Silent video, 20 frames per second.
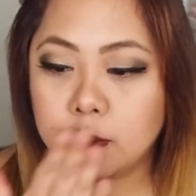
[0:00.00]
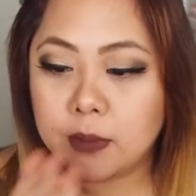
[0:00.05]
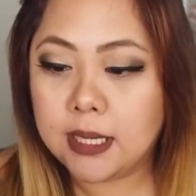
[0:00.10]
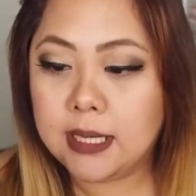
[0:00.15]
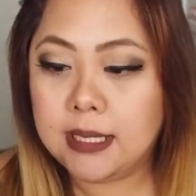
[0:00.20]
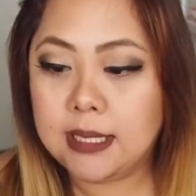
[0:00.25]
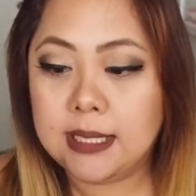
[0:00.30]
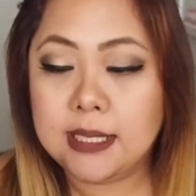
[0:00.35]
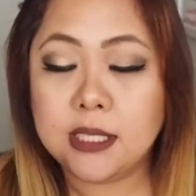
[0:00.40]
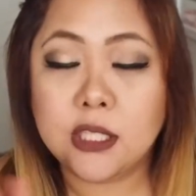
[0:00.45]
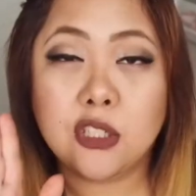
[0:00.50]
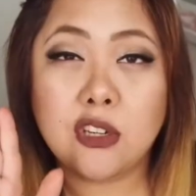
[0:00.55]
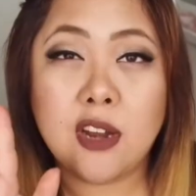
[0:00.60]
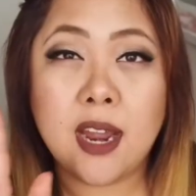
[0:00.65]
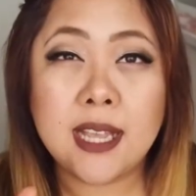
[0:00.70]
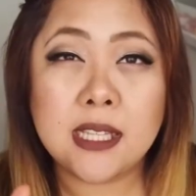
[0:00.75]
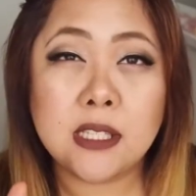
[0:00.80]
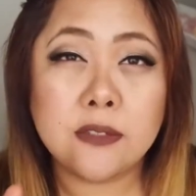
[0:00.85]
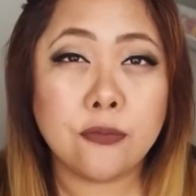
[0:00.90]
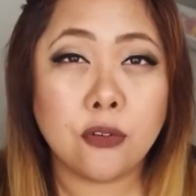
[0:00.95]
it is
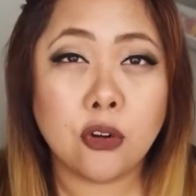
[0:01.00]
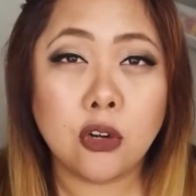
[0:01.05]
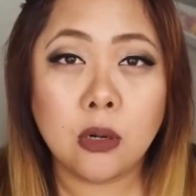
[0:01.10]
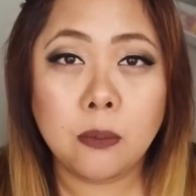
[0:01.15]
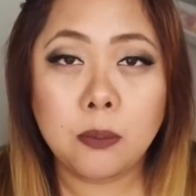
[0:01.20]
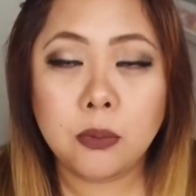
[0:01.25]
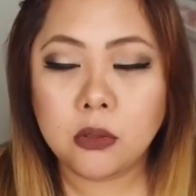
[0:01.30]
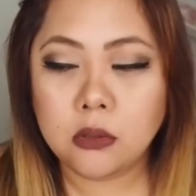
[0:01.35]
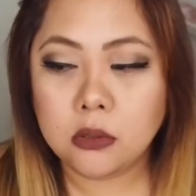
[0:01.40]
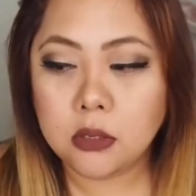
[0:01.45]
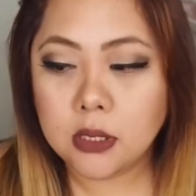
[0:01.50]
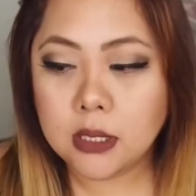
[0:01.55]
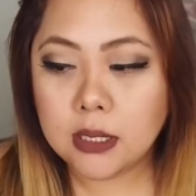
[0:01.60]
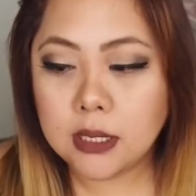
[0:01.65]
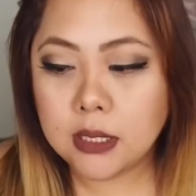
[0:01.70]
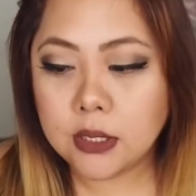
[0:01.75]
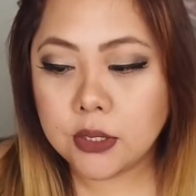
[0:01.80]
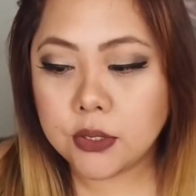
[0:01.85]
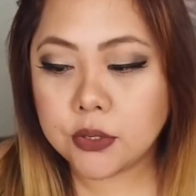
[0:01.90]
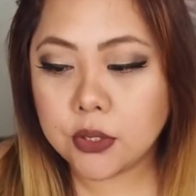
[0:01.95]
transferable,
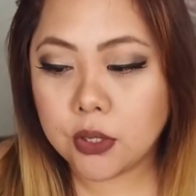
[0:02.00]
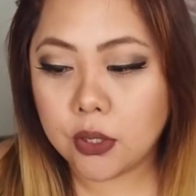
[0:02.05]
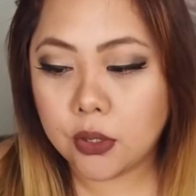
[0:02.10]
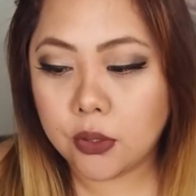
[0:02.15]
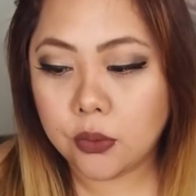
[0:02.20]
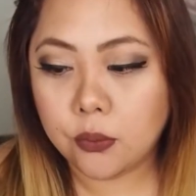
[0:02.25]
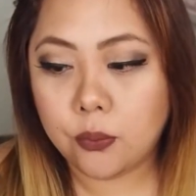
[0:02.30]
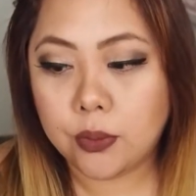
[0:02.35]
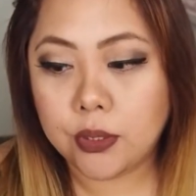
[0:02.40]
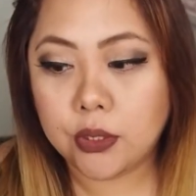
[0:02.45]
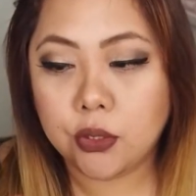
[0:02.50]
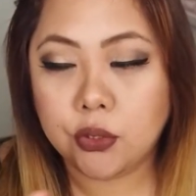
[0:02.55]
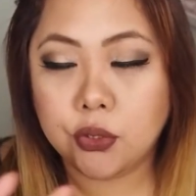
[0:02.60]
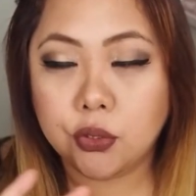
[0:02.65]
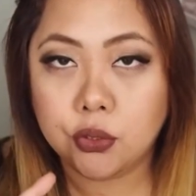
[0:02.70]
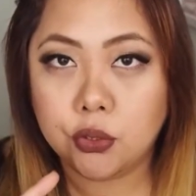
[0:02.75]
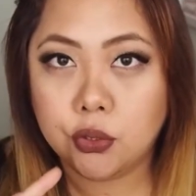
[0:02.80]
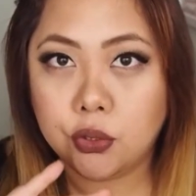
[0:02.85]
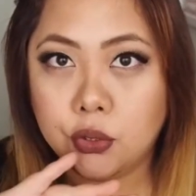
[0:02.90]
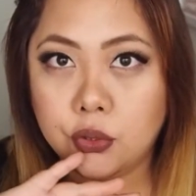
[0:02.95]
so when you
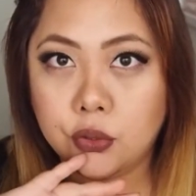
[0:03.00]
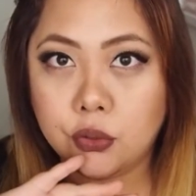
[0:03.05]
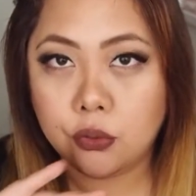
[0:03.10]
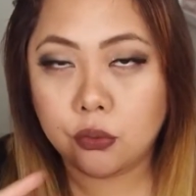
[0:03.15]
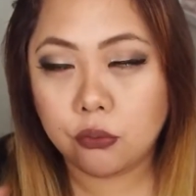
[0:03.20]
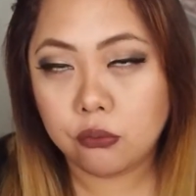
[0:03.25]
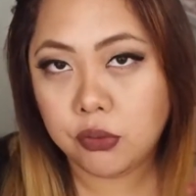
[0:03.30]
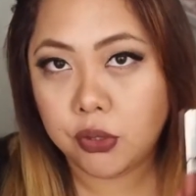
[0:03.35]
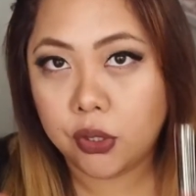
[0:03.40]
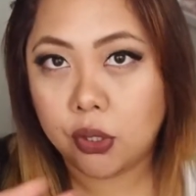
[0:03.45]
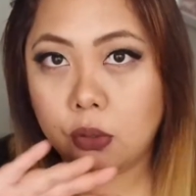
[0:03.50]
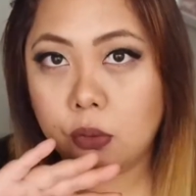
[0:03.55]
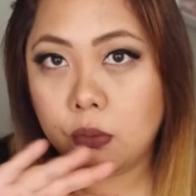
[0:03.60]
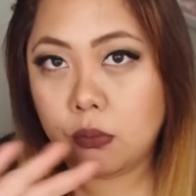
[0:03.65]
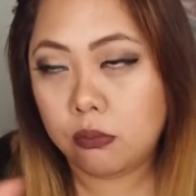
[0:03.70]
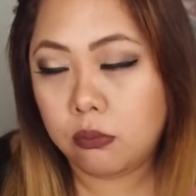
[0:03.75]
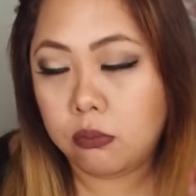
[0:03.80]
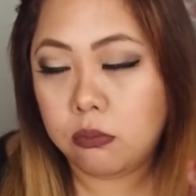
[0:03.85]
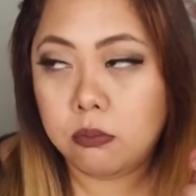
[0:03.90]
do, you know,